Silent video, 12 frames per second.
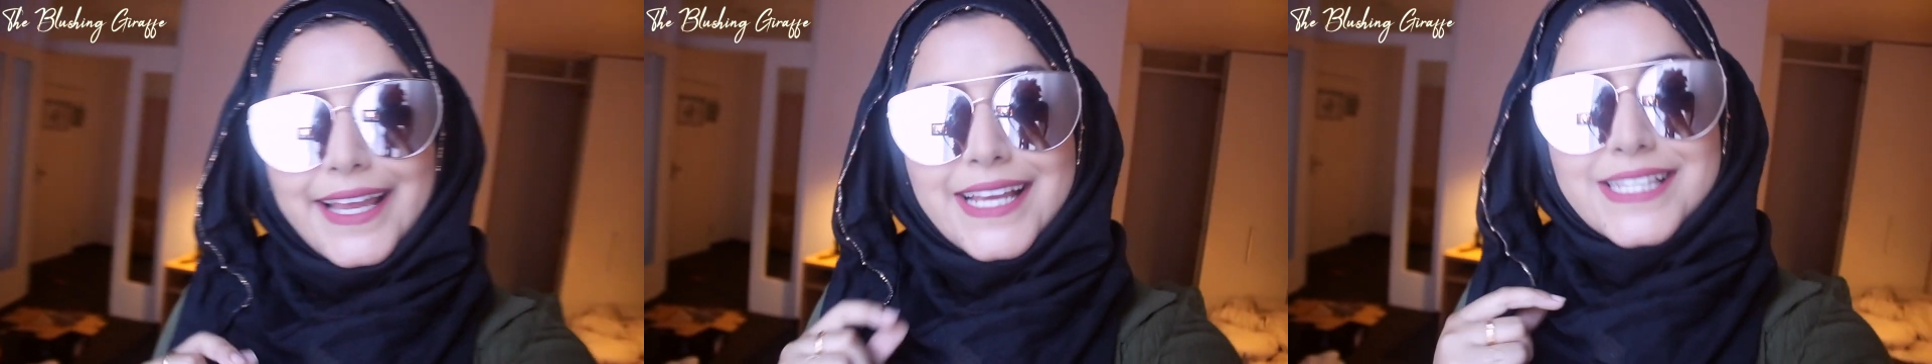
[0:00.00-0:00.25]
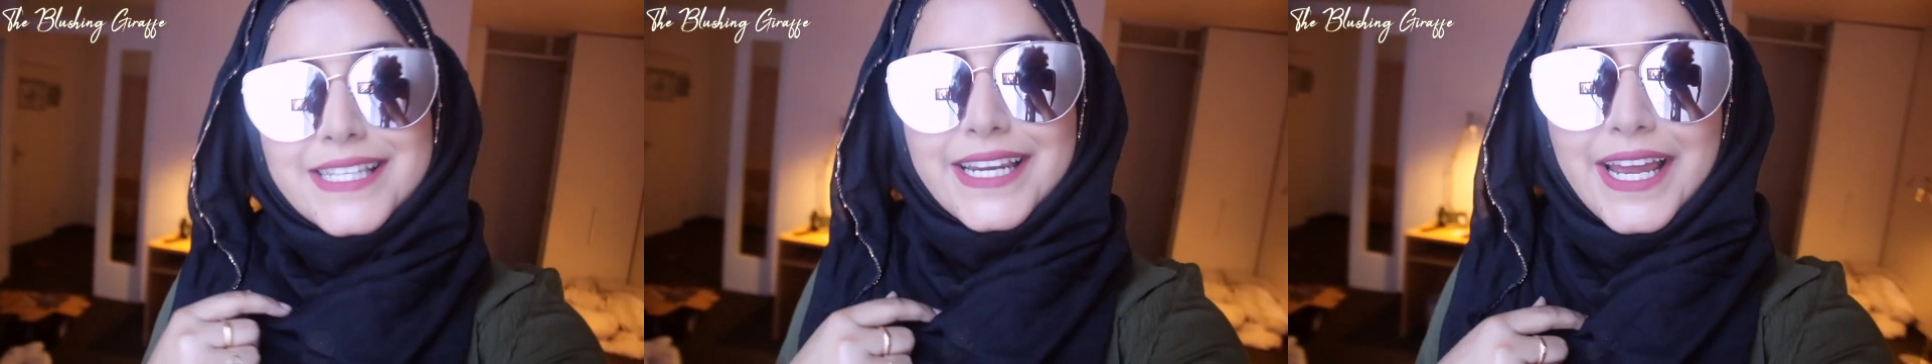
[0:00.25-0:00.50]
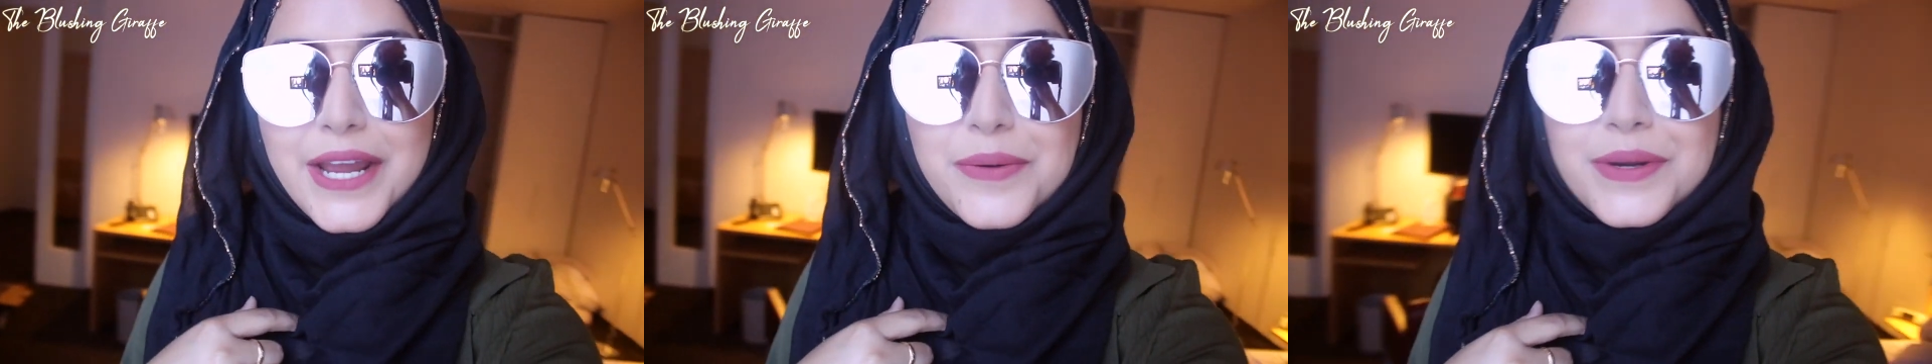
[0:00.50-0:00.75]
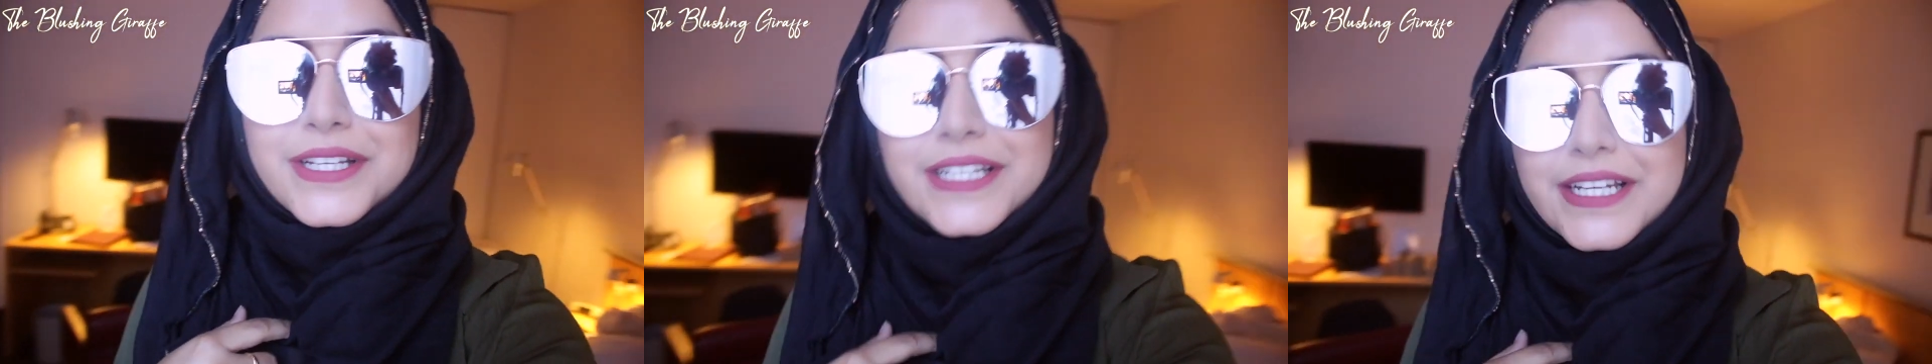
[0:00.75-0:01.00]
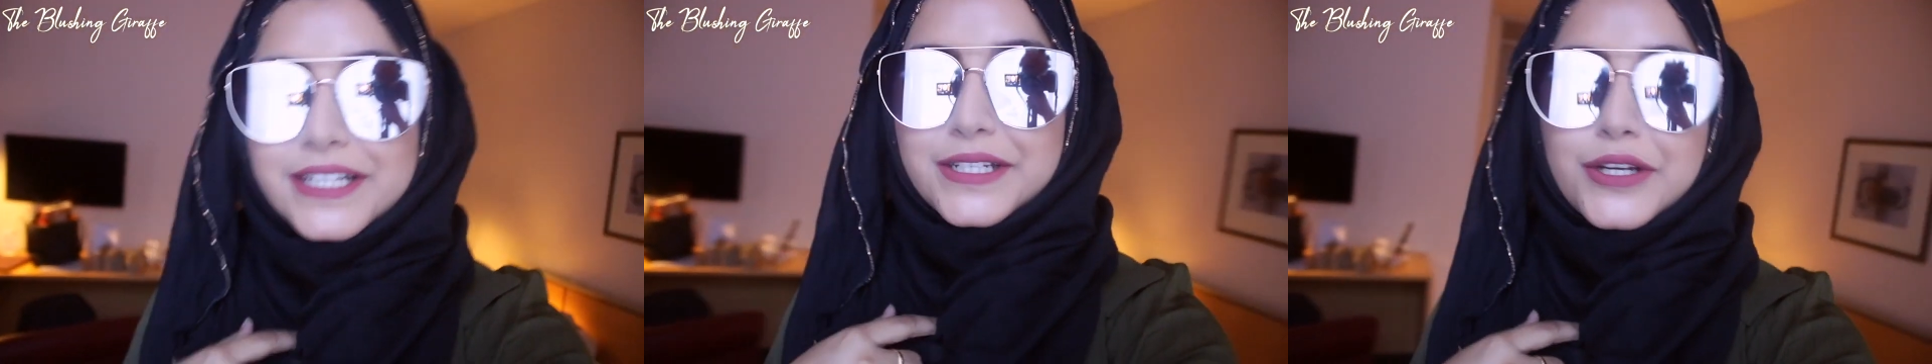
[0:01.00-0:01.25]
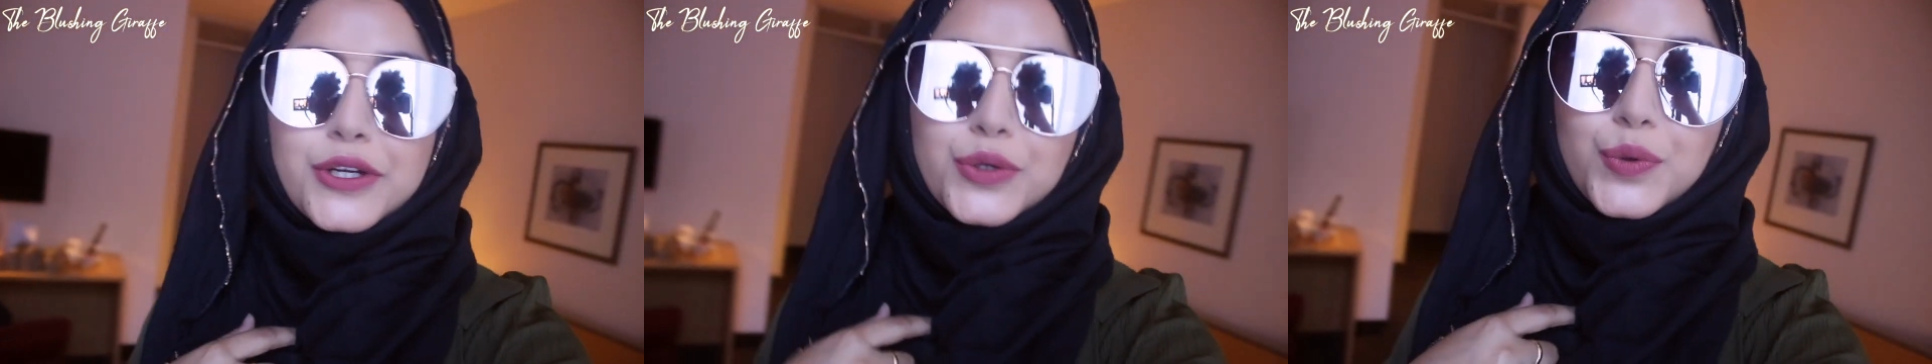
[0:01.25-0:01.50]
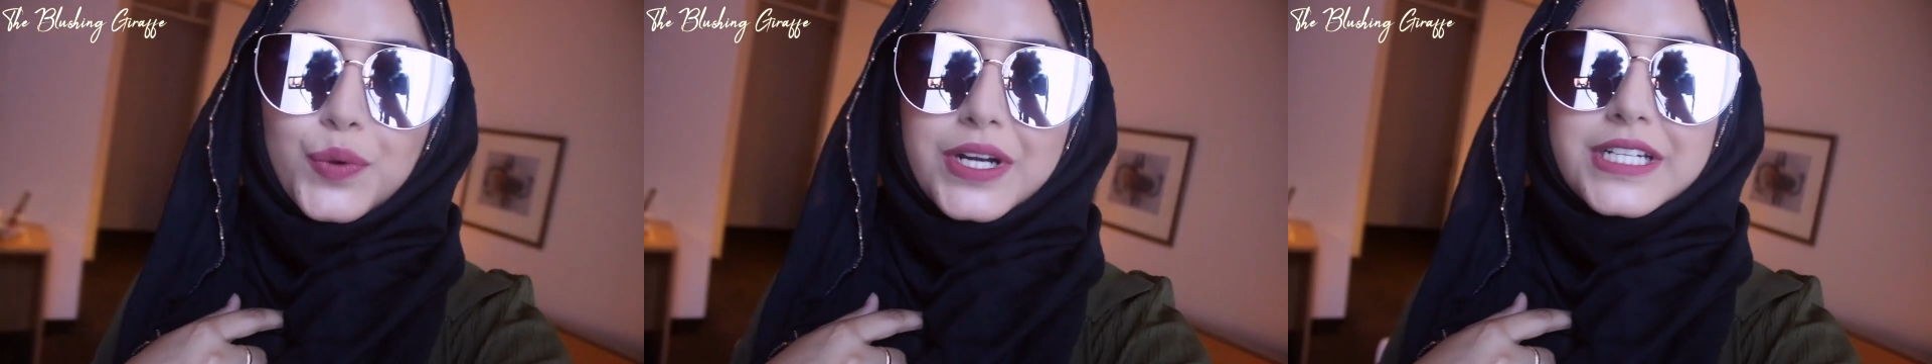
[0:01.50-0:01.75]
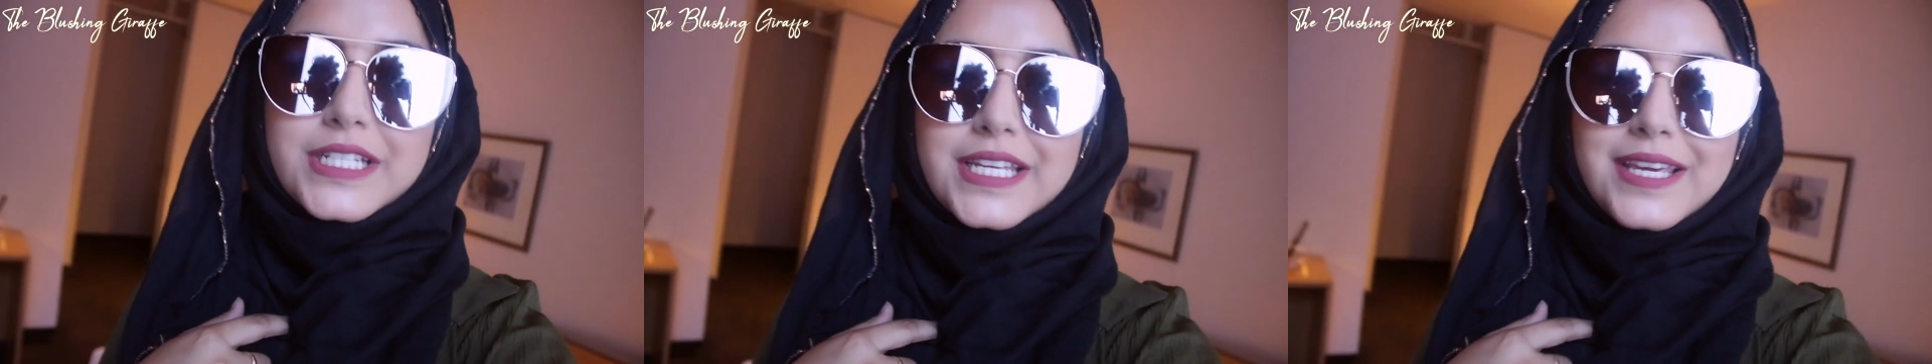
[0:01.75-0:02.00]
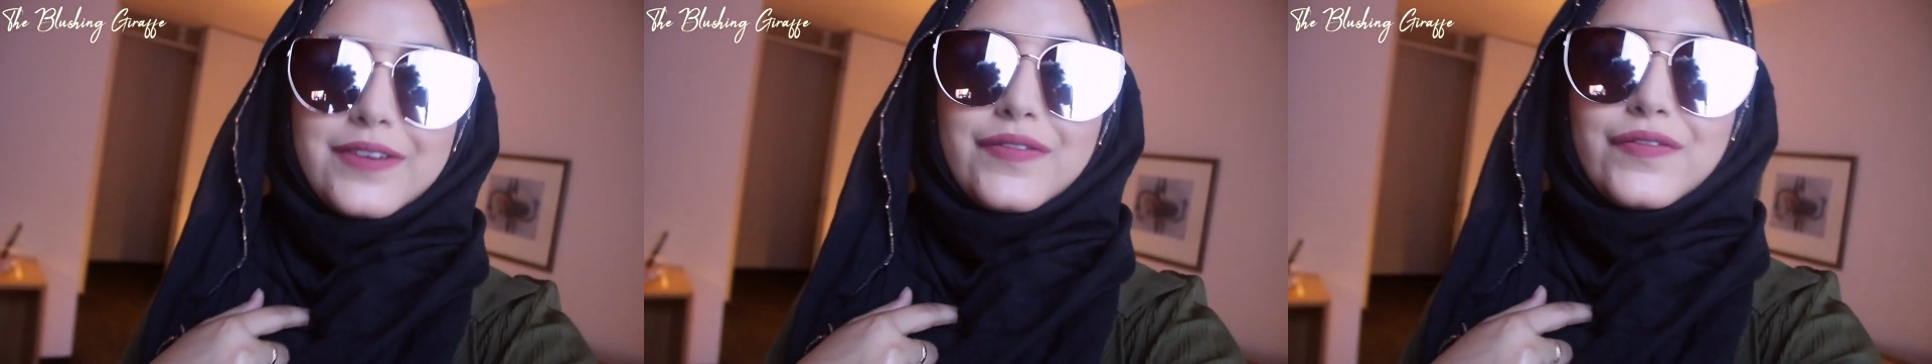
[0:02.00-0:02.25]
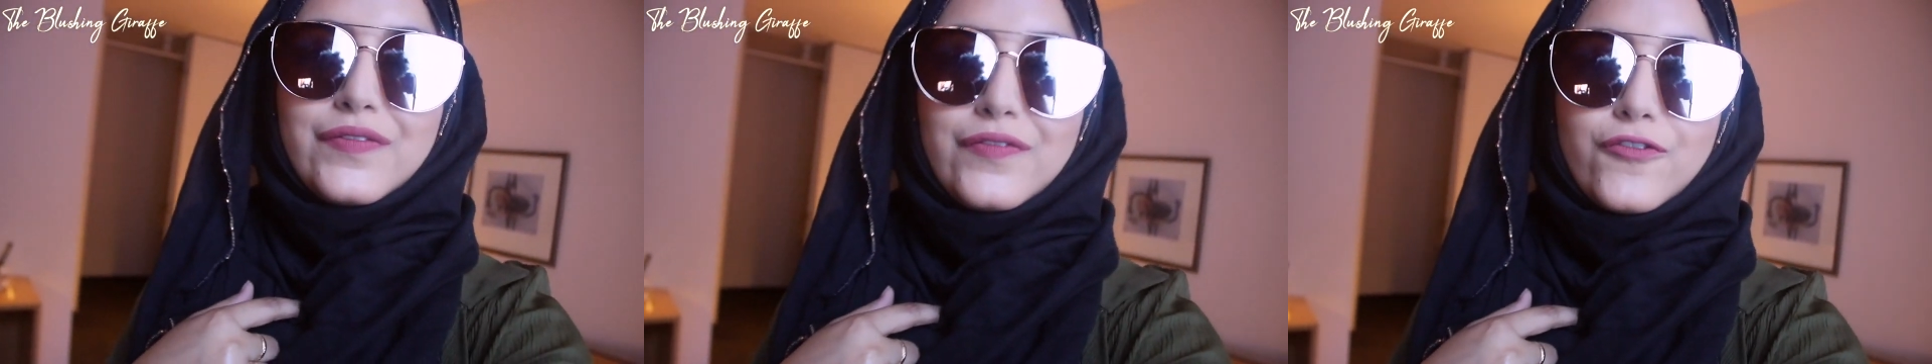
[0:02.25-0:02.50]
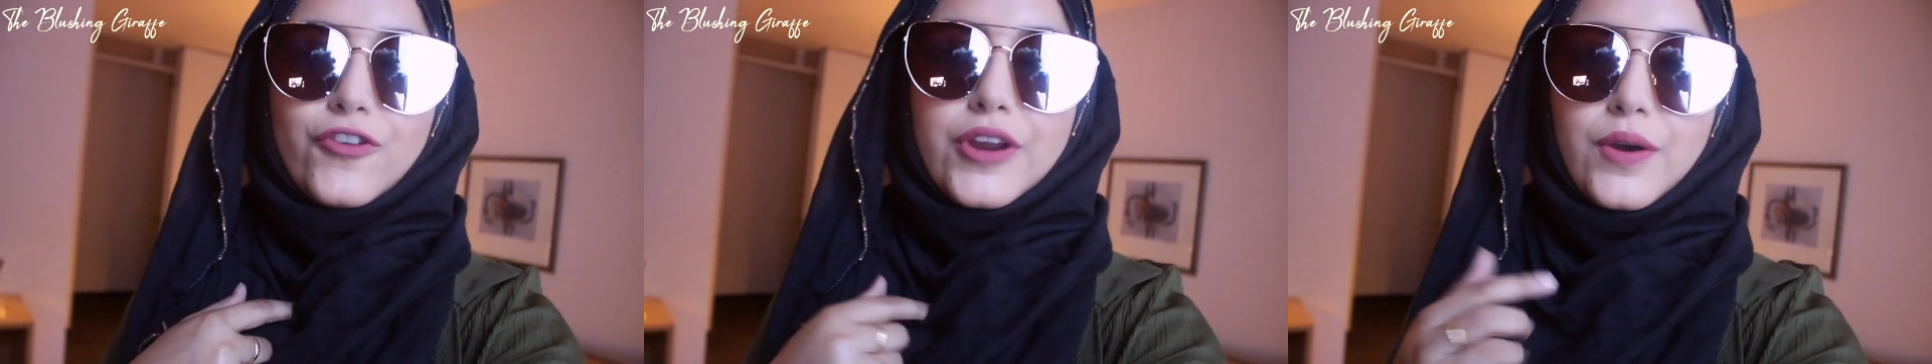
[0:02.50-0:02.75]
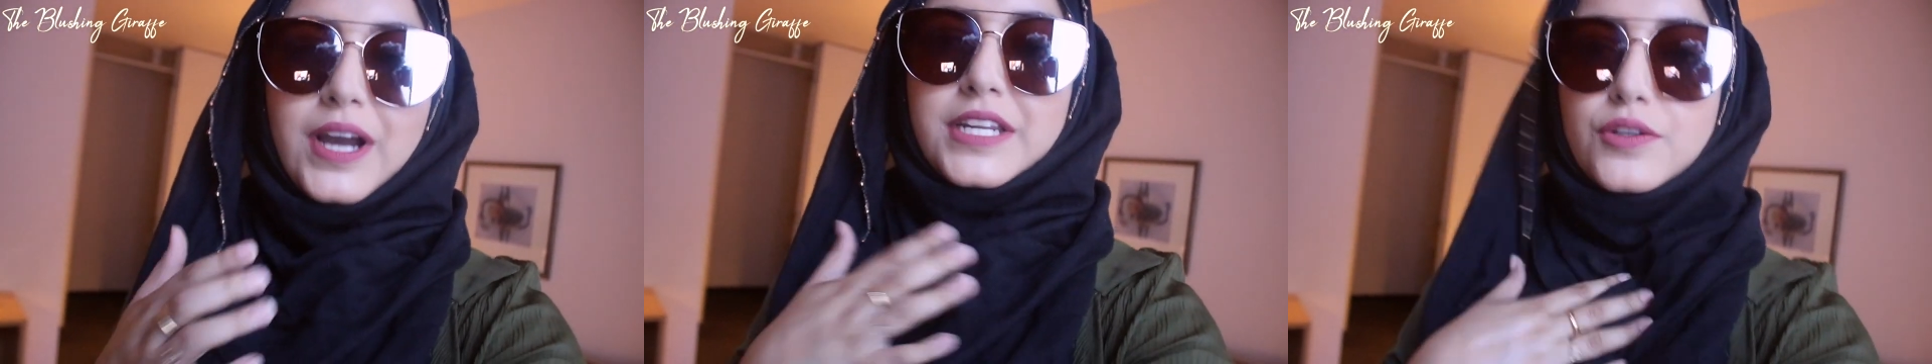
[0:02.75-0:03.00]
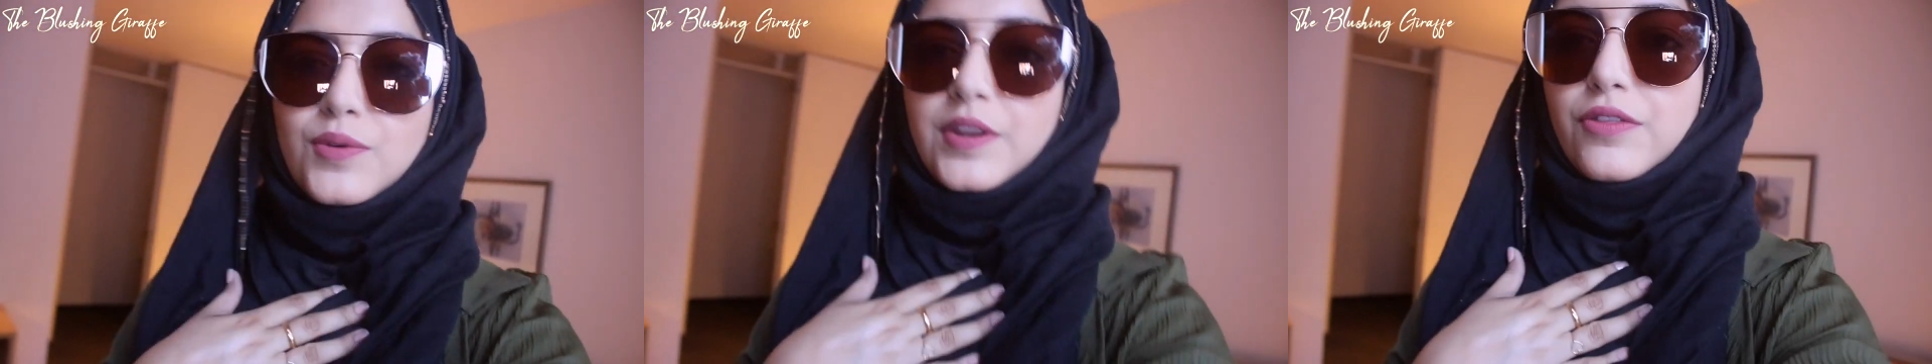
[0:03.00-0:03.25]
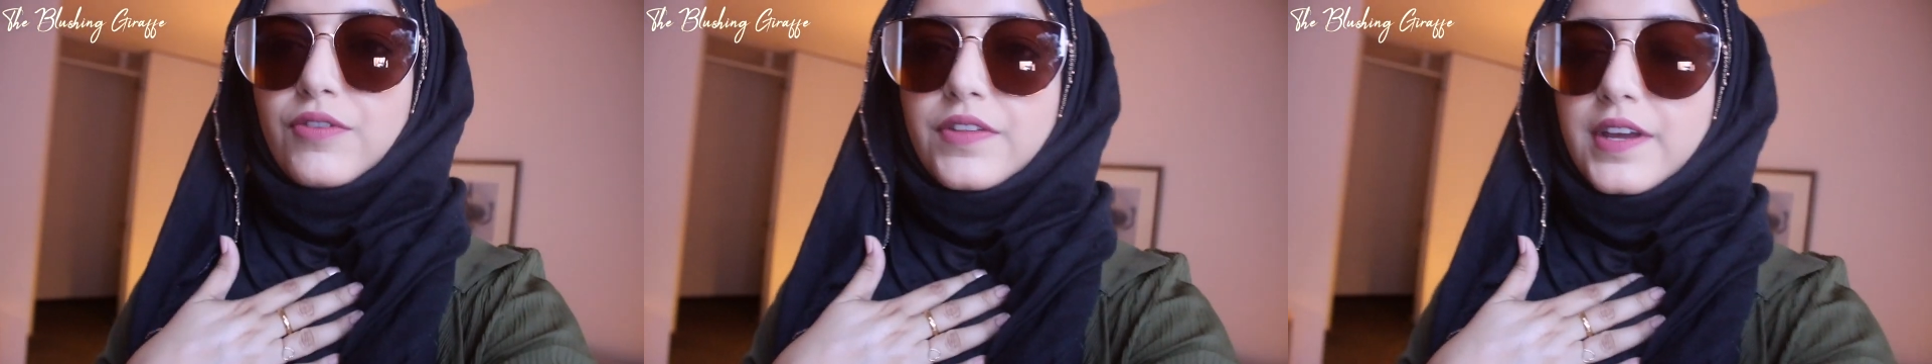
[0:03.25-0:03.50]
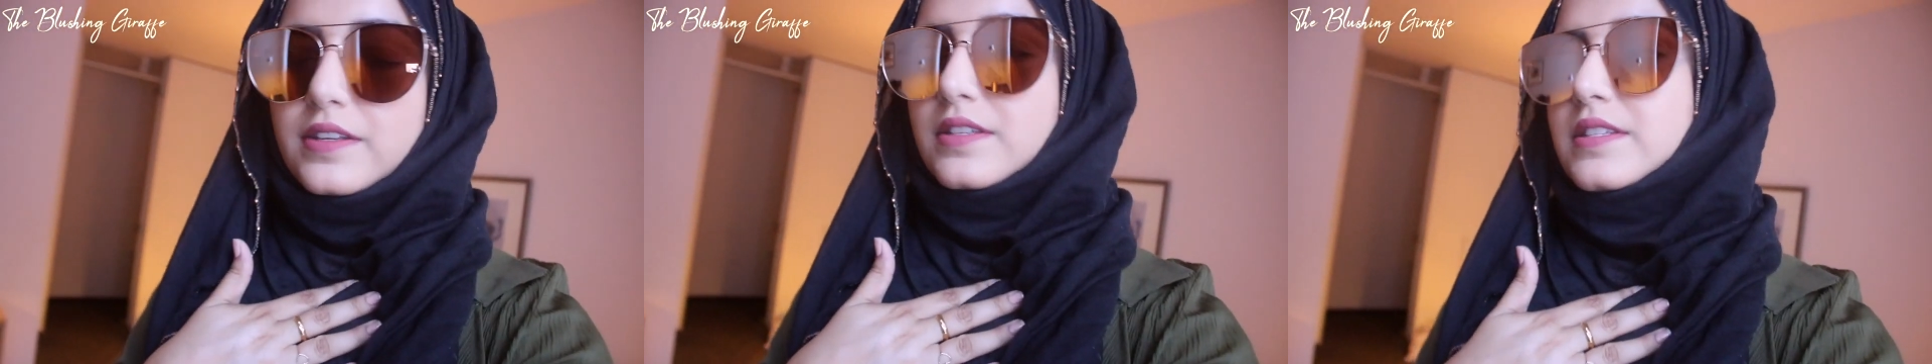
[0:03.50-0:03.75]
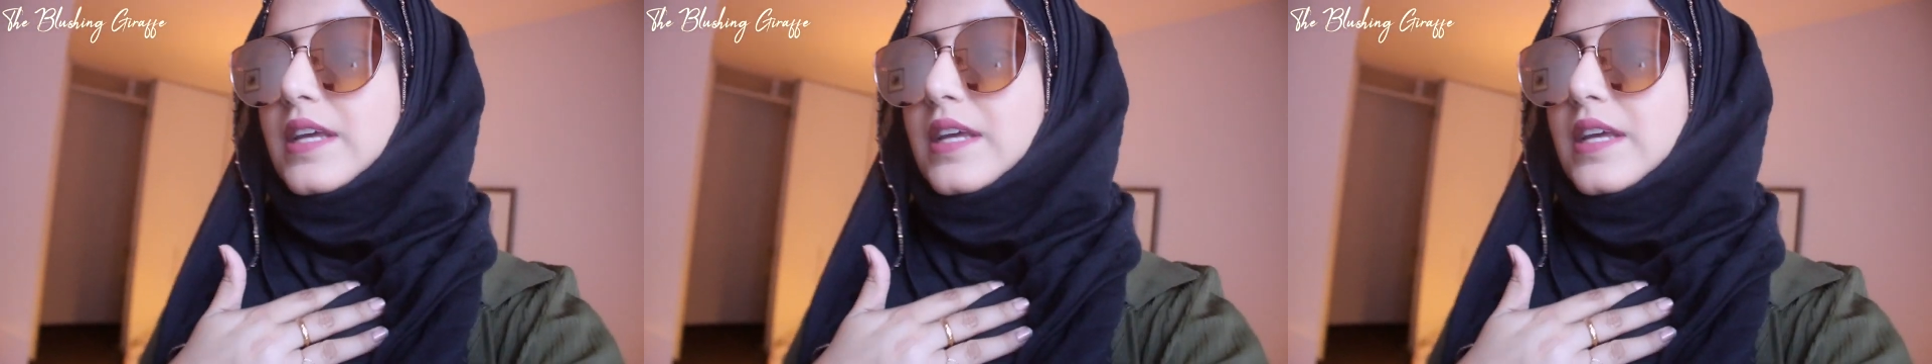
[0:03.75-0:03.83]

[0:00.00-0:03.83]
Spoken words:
Yesterday we did 23,000